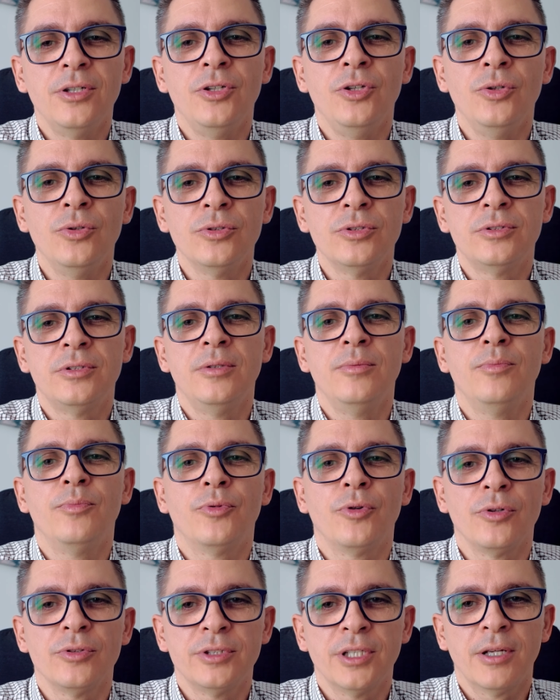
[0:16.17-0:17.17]
used in
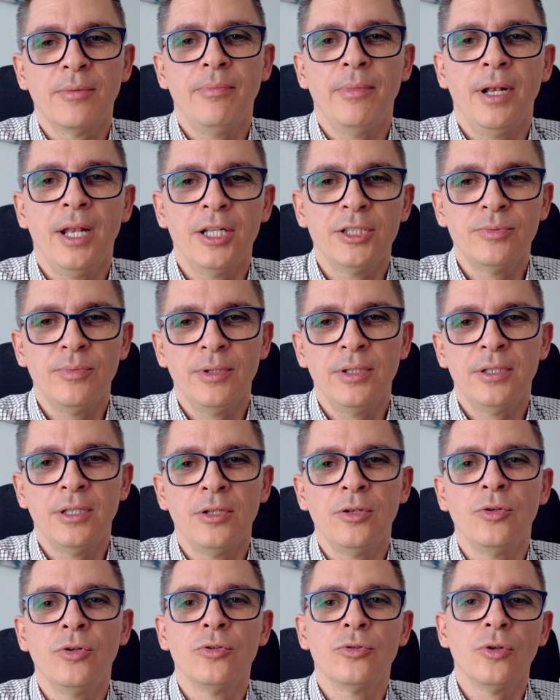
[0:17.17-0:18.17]
project management
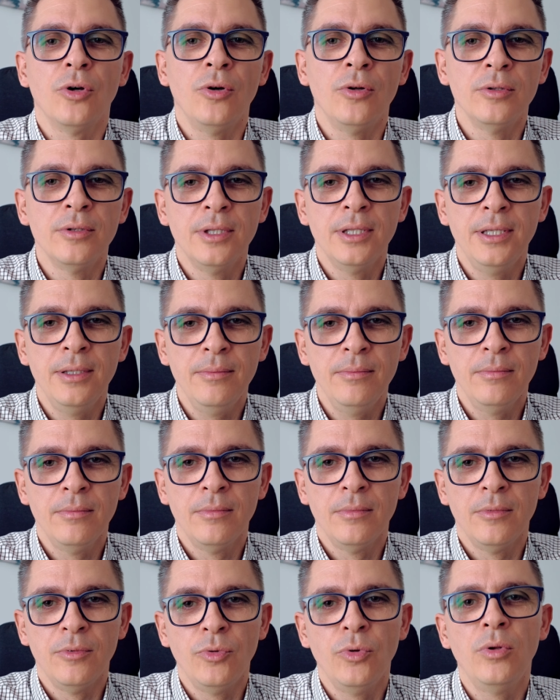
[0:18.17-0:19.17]
and not only
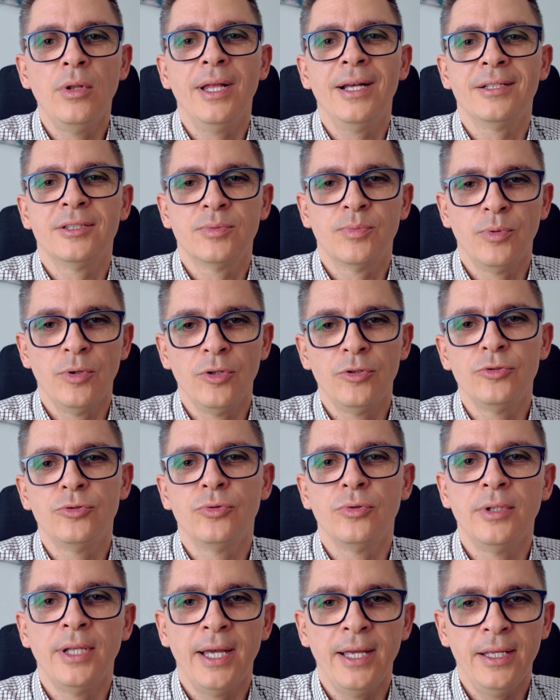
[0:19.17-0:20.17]
we'll explore
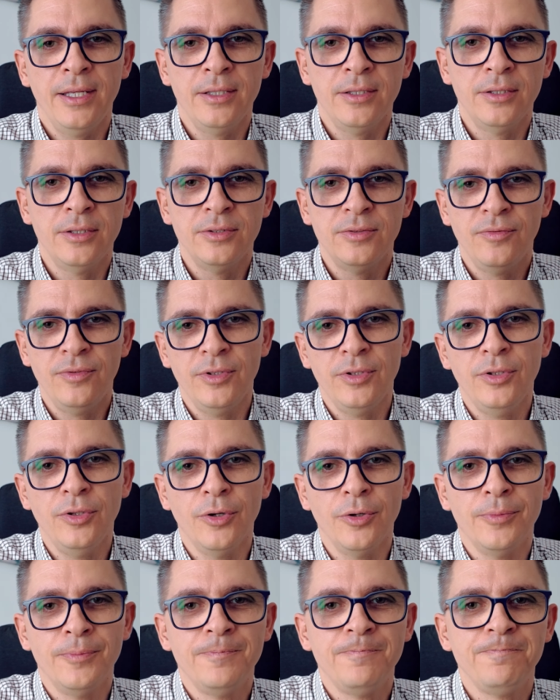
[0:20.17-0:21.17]
today in this
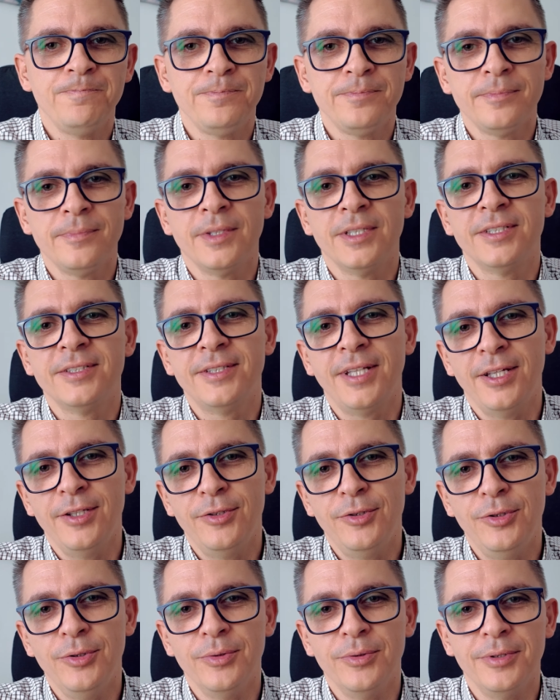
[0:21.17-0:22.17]
video. Stay
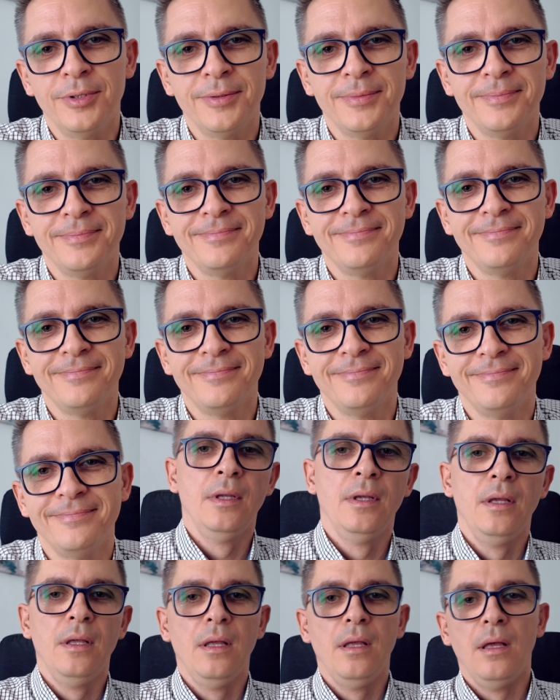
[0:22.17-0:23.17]
tuned.
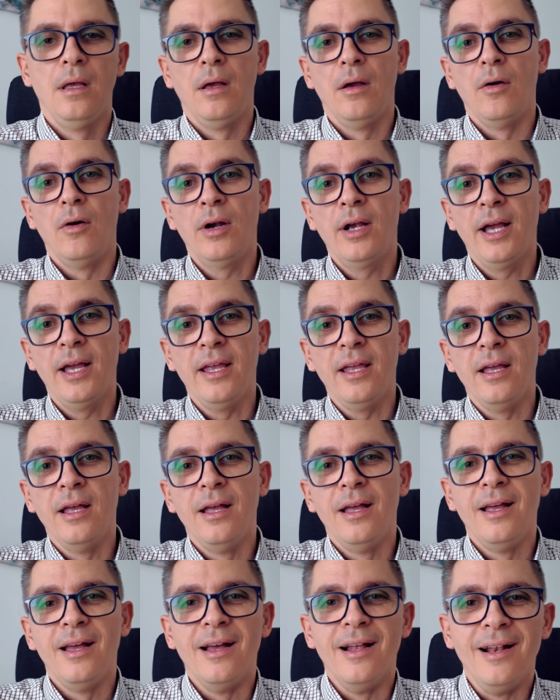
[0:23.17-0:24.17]
Okay,
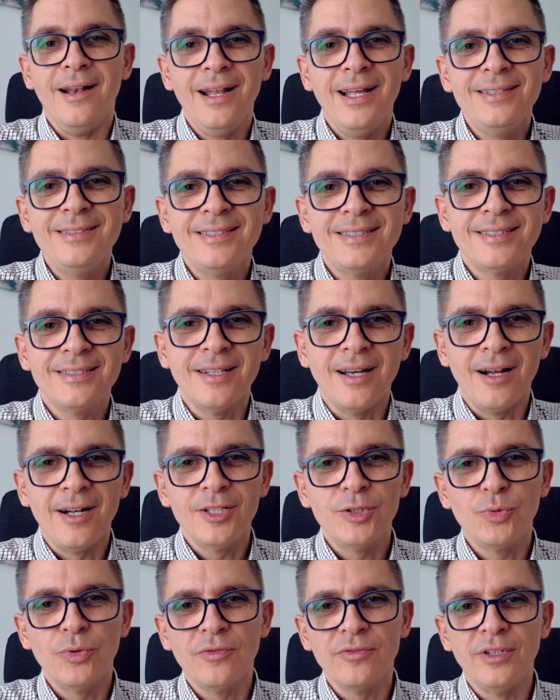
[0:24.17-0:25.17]
let's
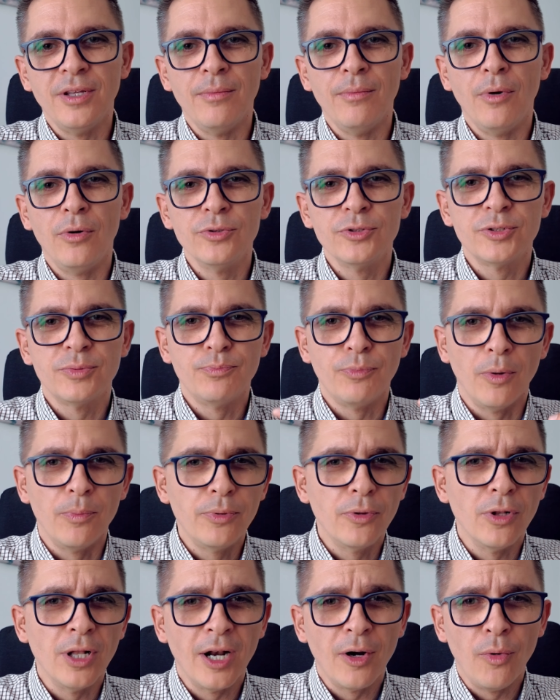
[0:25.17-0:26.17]
start with the most
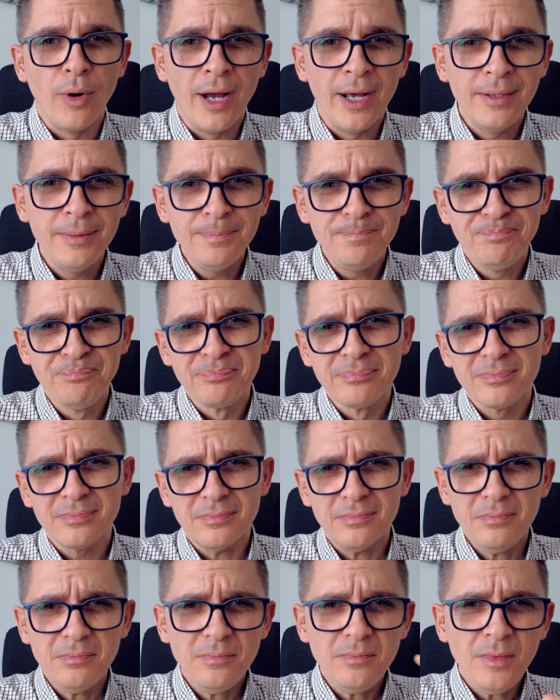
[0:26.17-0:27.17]
popular one,
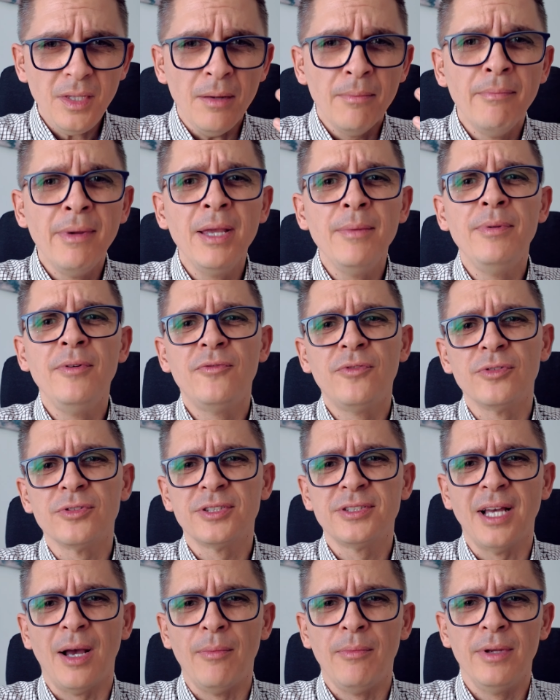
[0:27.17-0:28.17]
maybe for
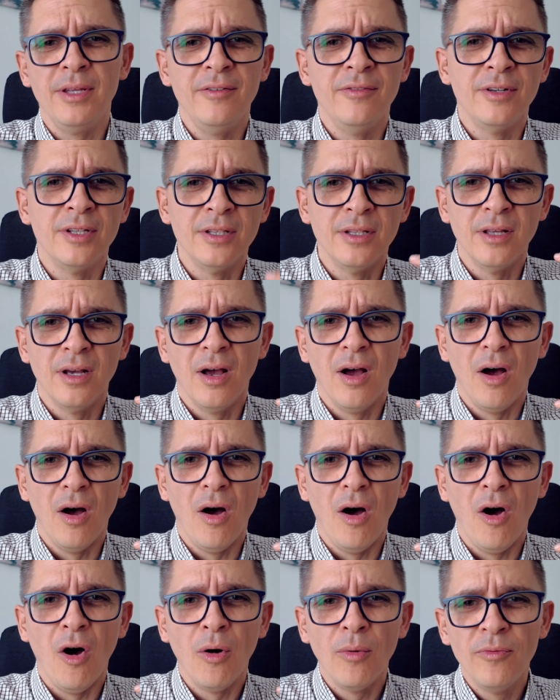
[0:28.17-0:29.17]
some even
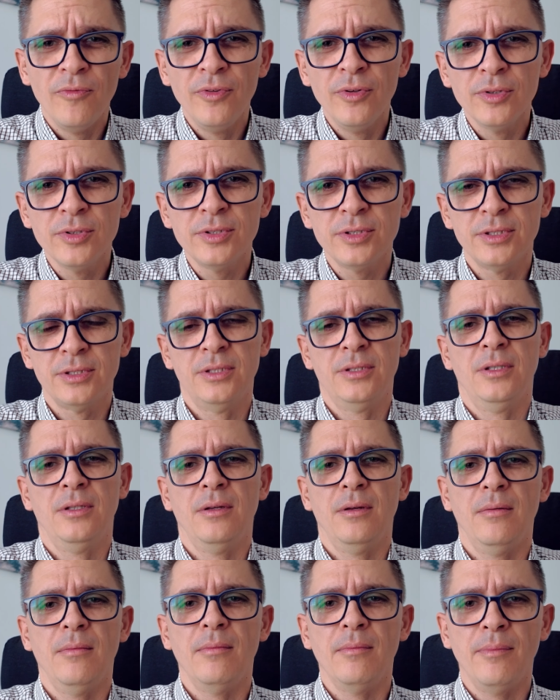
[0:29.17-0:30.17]
obvious,
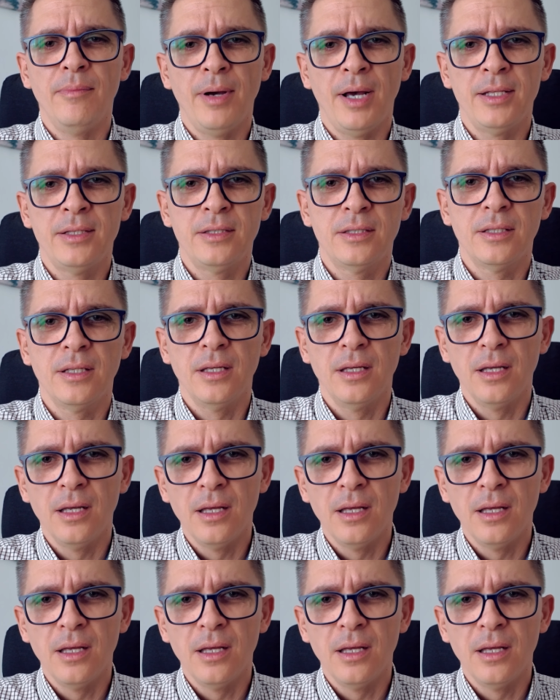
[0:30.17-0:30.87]
but